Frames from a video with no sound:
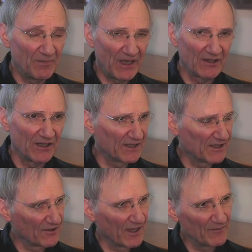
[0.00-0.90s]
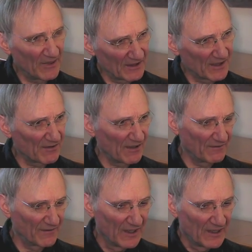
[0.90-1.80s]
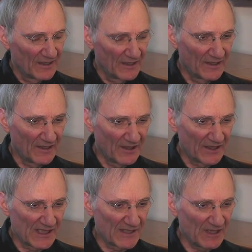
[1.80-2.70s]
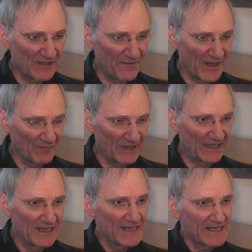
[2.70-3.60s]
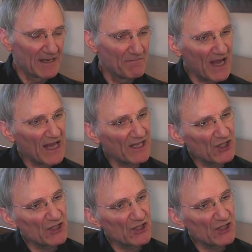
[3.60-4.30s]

parents or grandparents who have uh, autism in the family. Imagine